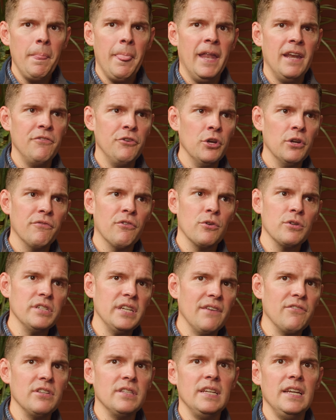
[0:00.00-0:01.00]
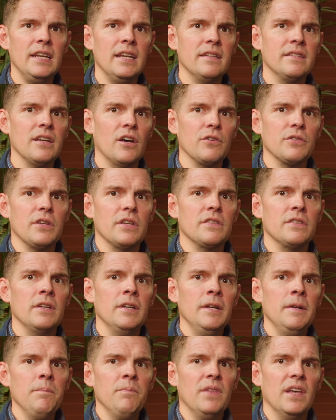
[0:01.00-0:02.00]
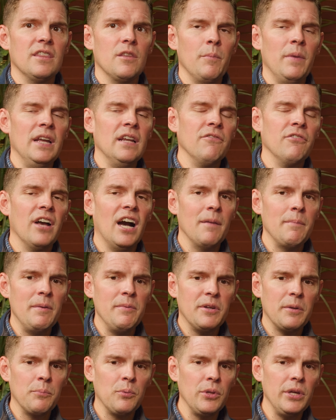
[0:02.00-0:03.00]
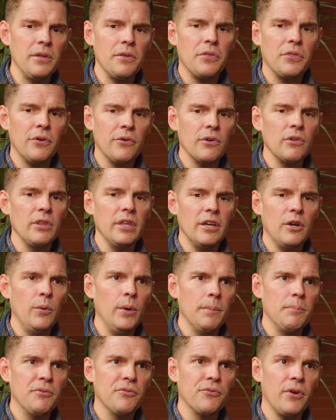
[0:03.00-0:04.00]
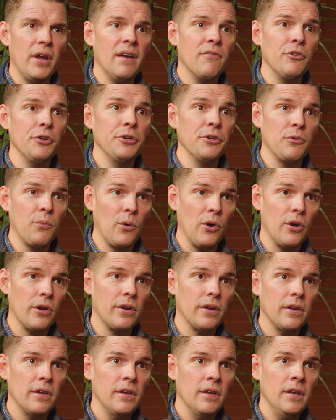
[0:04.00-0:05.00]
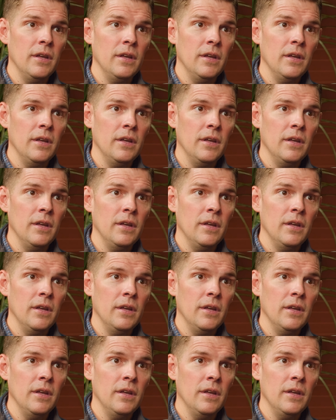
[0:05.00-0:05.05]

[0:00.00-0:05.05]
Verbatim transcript: And if you go to verse 17, it tells us that the man of God may be complete, thoroughly equipped for every good work.